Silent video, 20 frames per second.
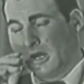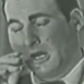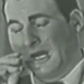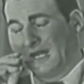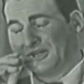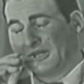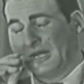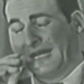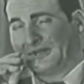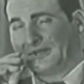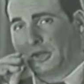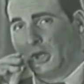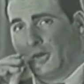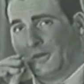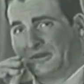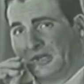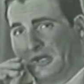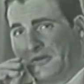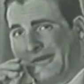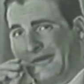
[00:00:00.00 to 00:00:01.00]
How'd you like to go
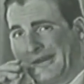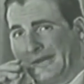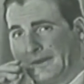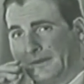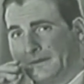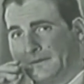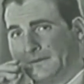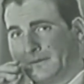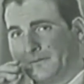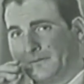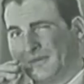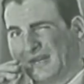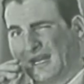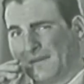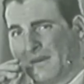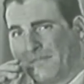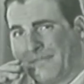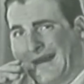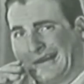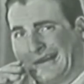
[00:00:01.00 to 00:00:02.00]
into the ring?
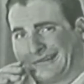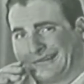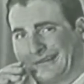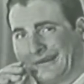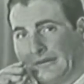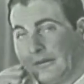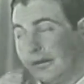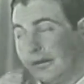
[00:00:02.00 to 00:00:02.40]
I'm a boxer.